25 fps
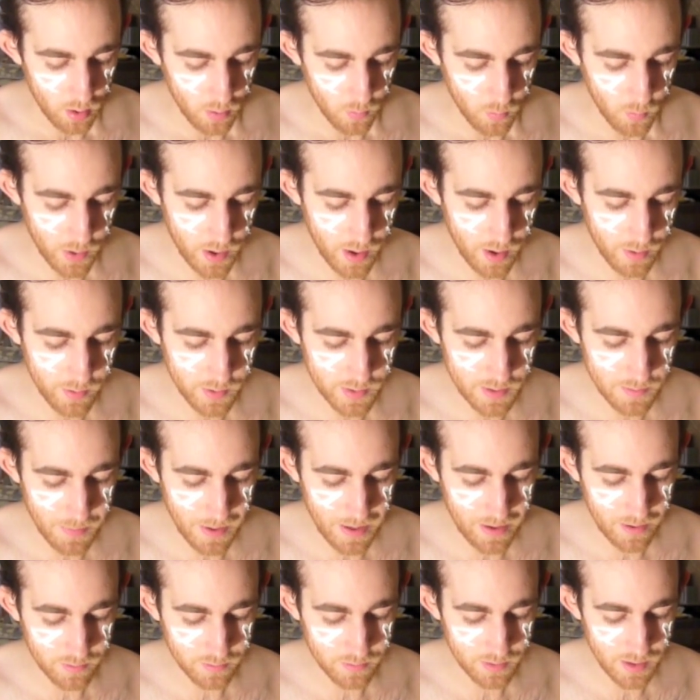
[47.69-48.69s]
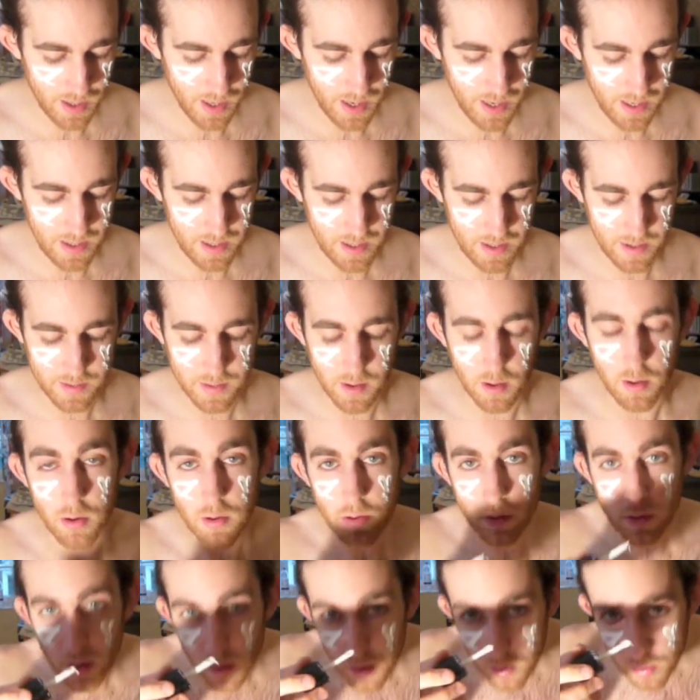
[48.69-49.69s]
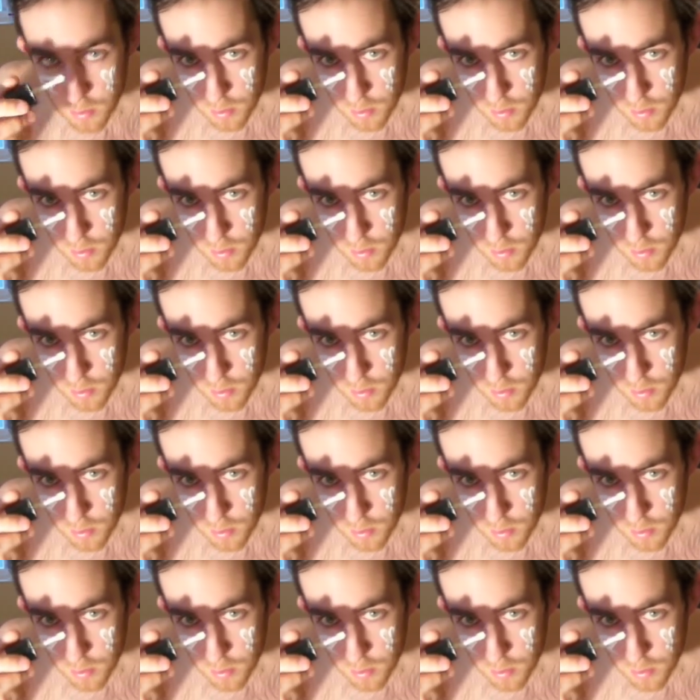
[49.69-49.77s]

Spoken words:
when I was about 8 years old.